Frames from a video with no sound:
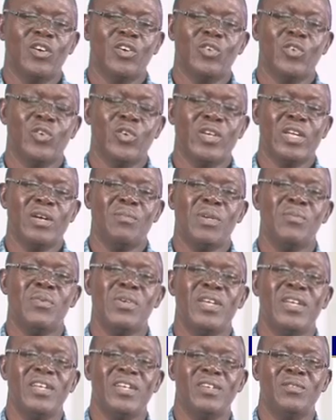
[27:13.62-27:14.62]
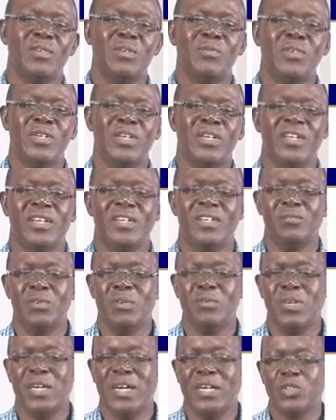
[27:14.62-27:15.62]
you know that
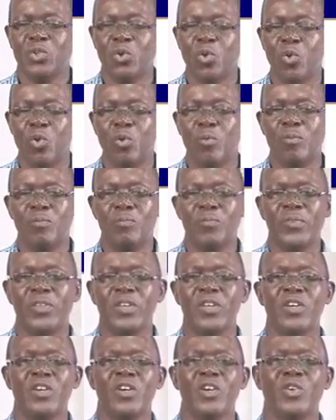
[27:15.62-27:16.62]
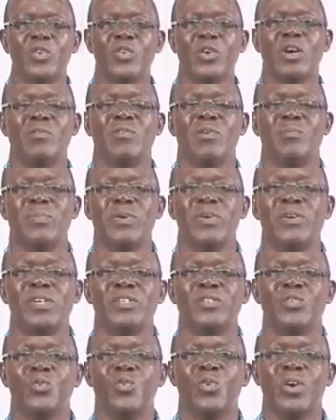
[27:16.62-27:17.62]
maybe at home you have a
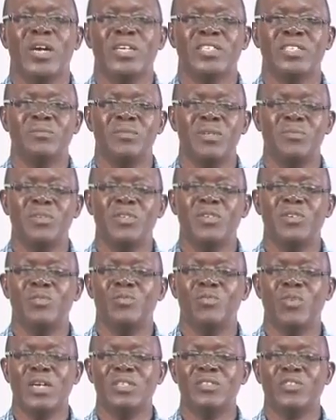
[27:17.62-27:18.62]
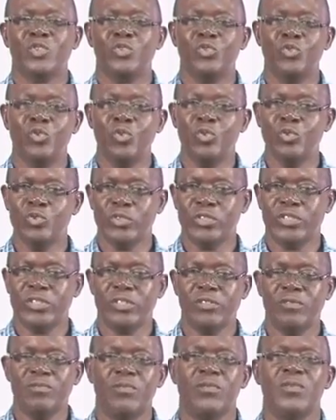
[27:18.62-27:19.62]
parent who has maybe 1 screw loose.
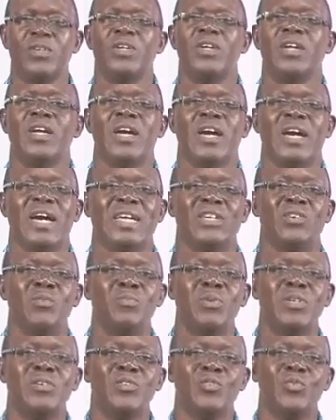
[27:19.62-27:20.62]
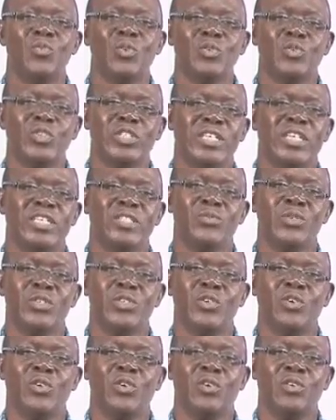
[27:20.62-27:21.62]
I don't believe you want to share it with
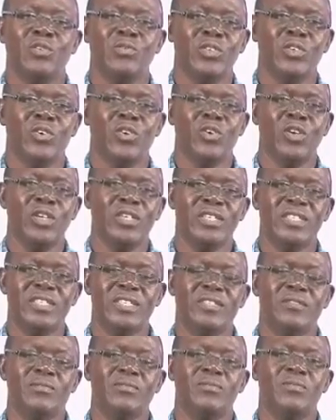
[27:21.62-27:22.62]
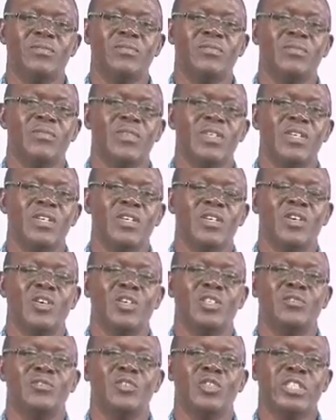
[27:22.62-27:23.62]
your colleagues,
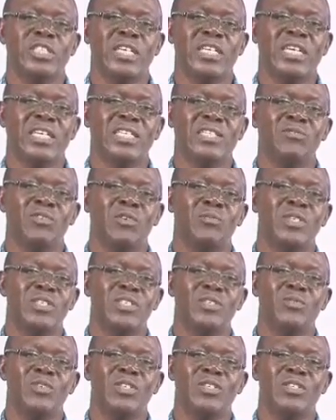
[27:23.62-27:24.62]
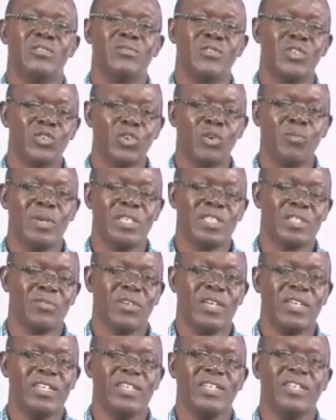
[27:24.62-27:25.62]
because if you share that information with even your best
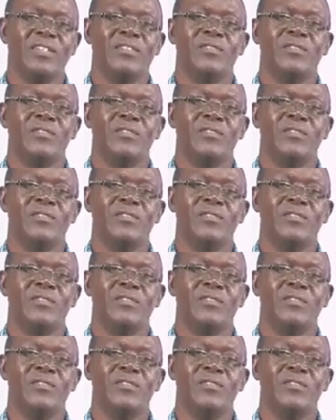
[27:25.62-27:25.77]
friend,